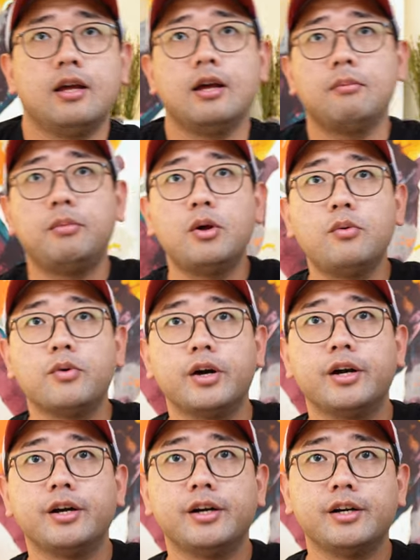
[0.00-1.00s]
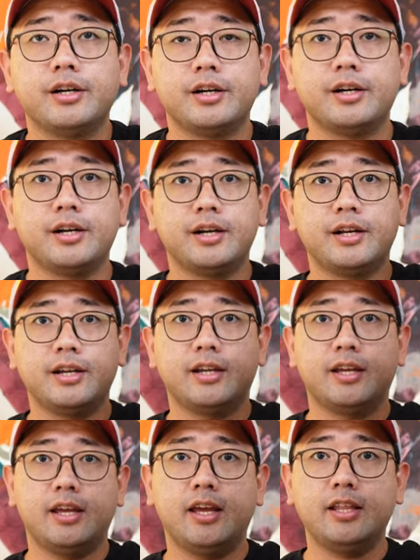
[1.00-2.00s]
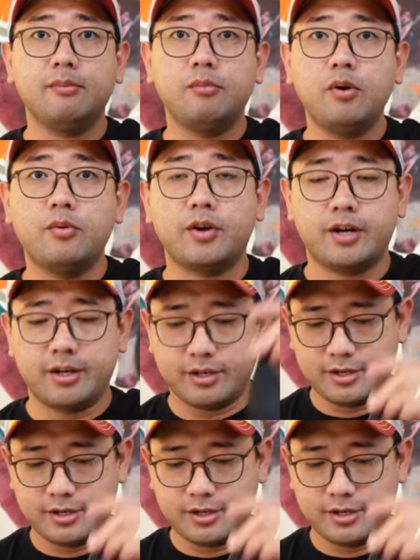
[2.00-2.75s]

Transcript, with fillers: a blower and a blower.